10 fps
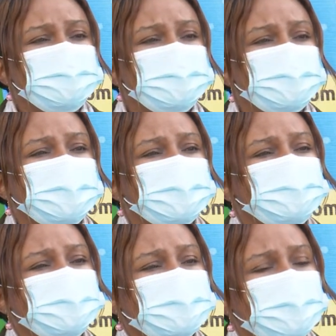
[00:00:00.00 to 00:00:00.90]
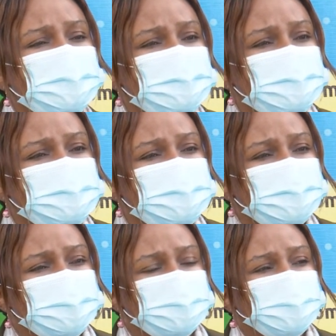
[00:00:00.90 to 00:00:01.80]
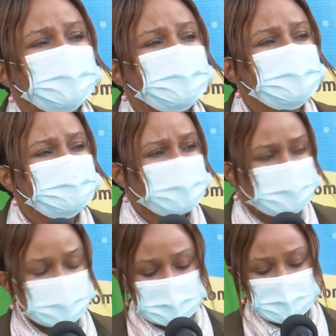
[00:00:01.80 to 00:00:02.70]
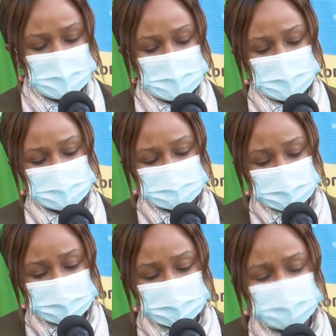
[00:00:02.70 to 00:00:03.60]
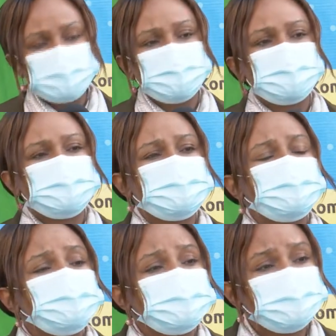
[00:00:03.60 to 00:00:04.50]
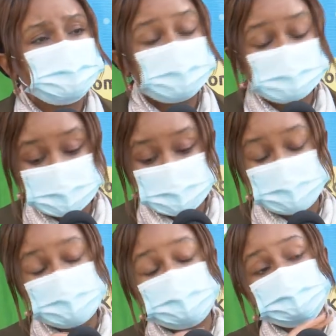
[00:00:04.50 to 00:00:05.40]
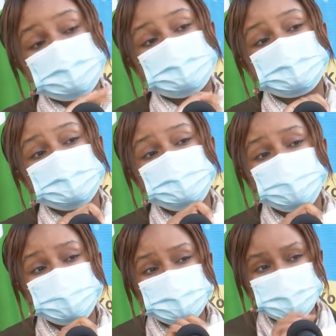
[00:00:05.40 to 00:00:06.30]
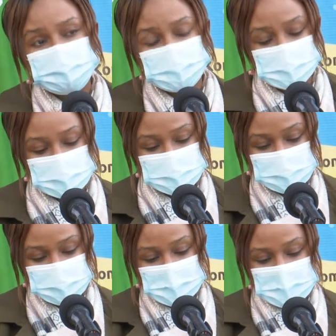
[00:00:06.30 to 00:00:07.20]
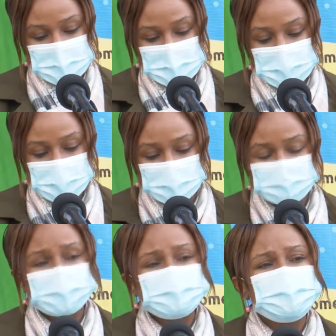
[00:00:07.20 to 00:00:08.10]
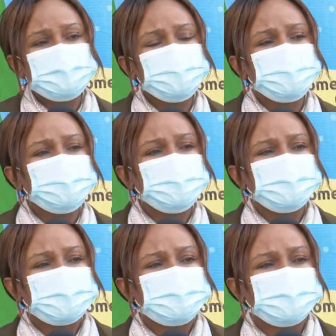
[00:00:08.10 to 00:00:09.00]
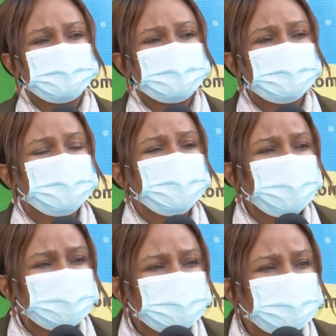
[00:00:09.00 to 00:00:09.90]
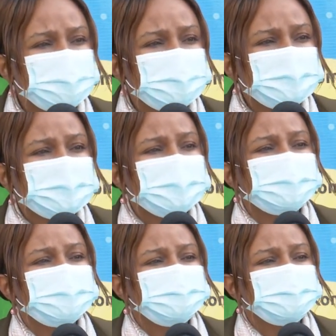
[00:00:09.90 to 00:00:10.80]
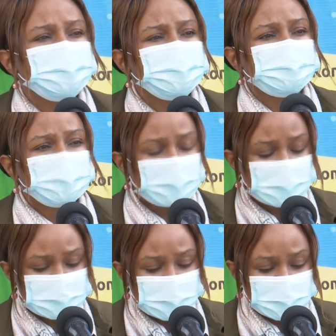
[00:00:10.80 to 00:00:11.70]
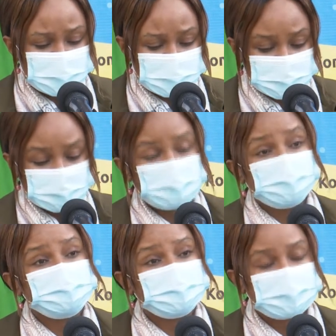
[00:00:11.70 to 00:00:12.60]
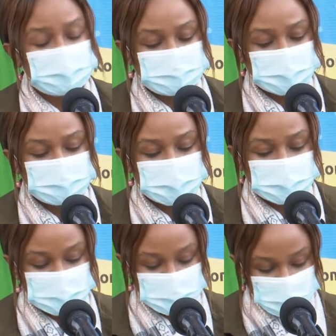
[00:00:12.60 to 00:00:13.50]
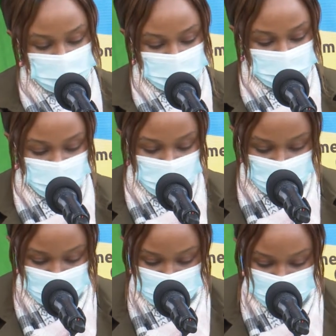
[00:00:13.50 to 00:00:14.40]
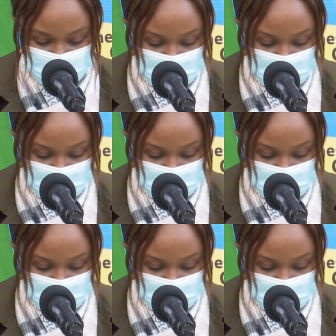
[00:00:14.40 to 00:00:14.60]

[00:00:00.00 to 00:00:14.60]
during the question and answer session what this means. Ideally, it is a statistic that is useful for us. However, it needs to also be interpreted with caution and in view of looking at other statistical figures, but I'm sure the DG will talk on that.